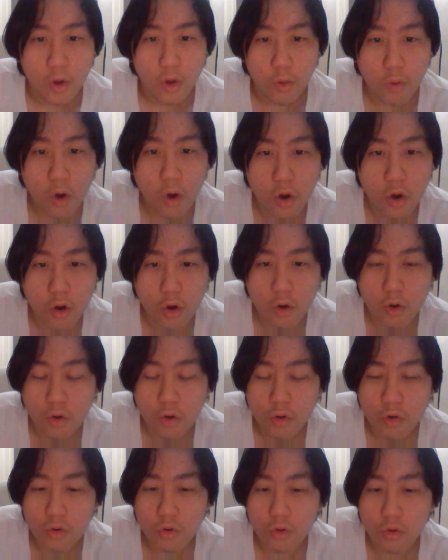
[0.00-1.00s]

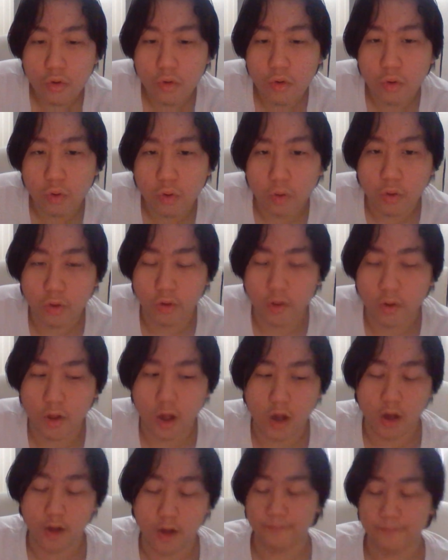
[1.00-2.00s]
oh. Woo!
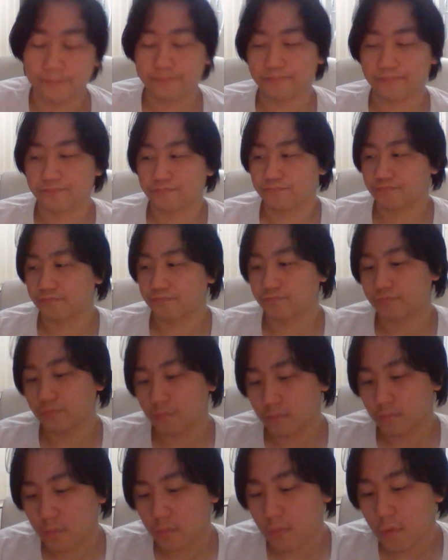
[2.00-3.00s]
Um,
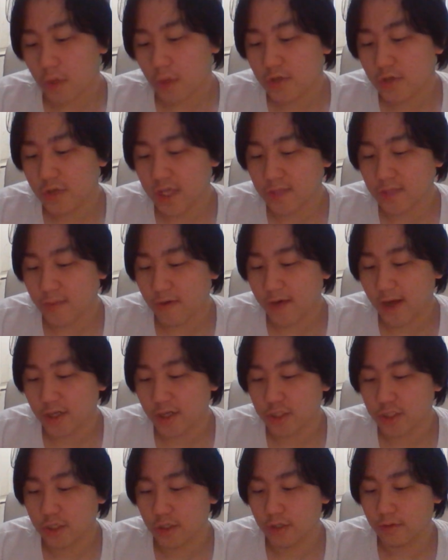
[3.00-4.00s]
so that's my
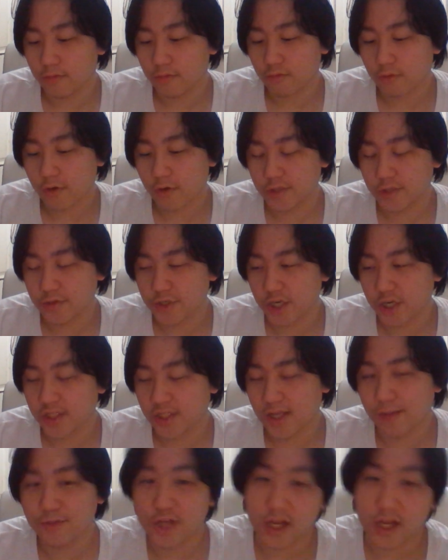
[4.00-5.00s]
reaction to Crazy Rich
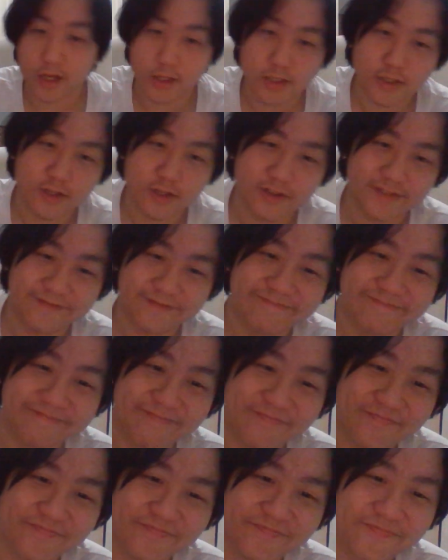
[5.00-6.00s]
I'm jealous,
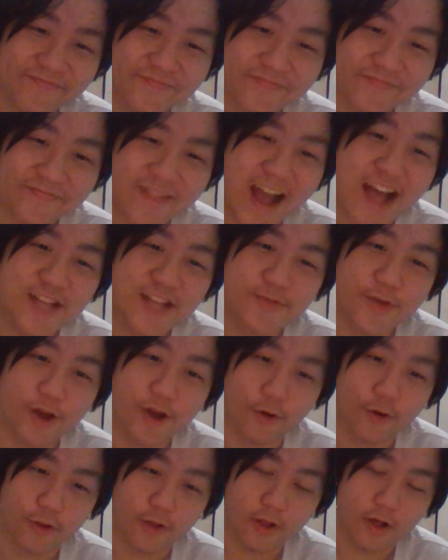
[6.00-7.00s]
as we
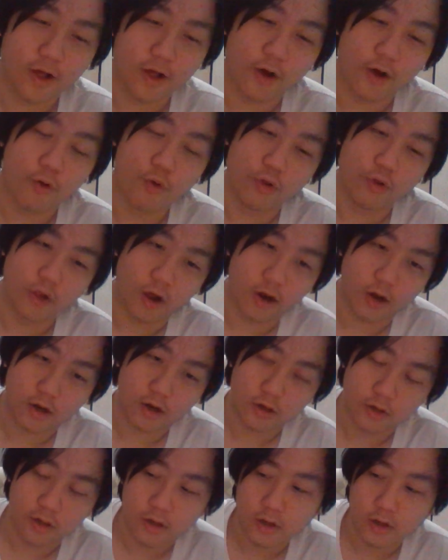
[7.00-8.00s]
all all are.
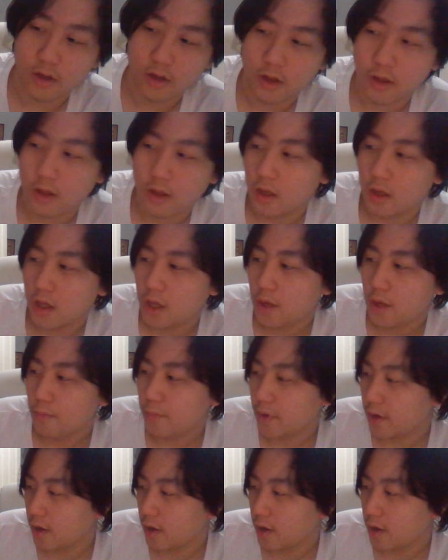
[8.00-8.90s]
But